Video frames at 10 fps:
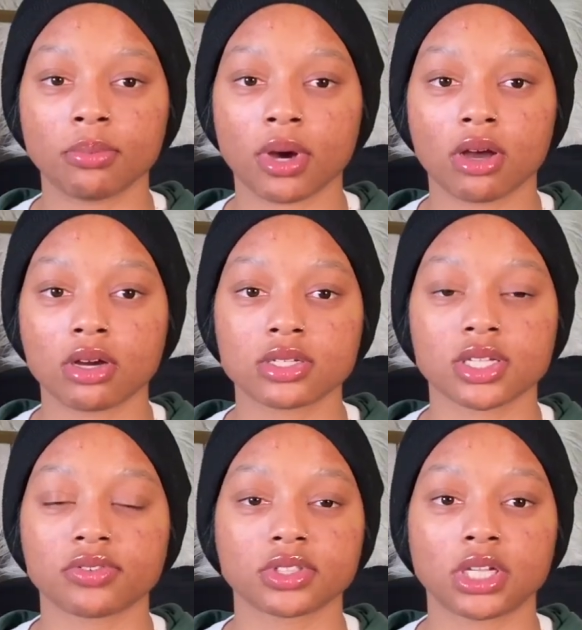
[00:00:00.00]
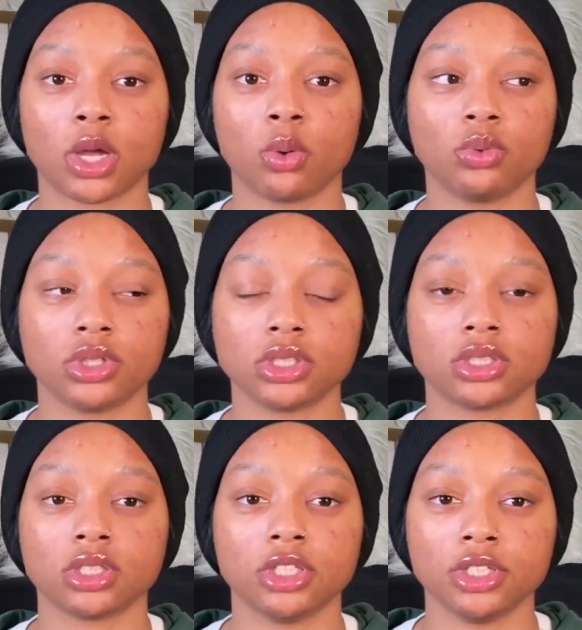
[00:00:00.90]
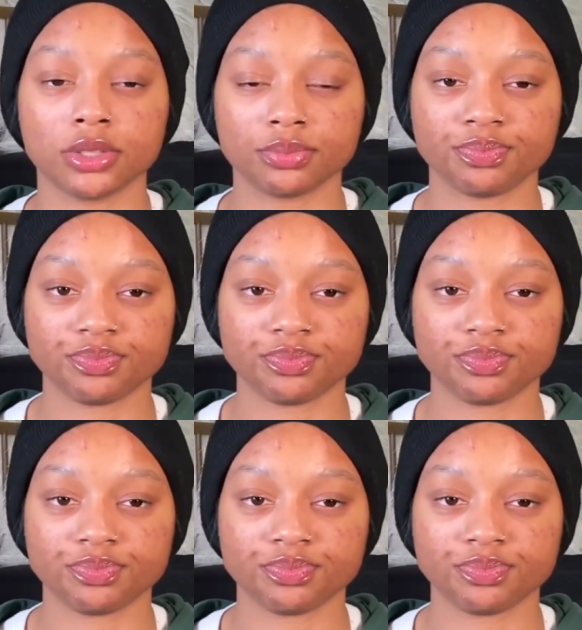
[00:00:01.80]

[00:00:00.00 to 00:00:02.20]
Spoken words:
my car service like once a year.